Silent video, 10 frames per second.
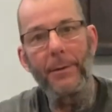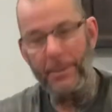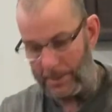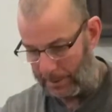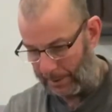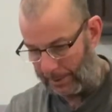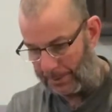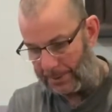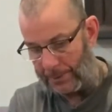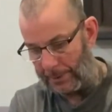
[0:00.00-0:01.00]

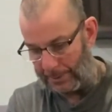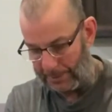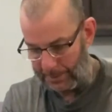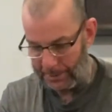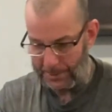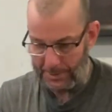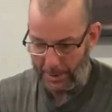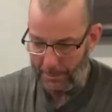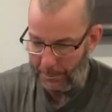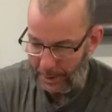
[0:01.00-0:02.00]
it, so there's
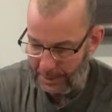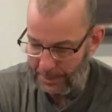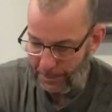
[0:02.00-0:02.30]
not much,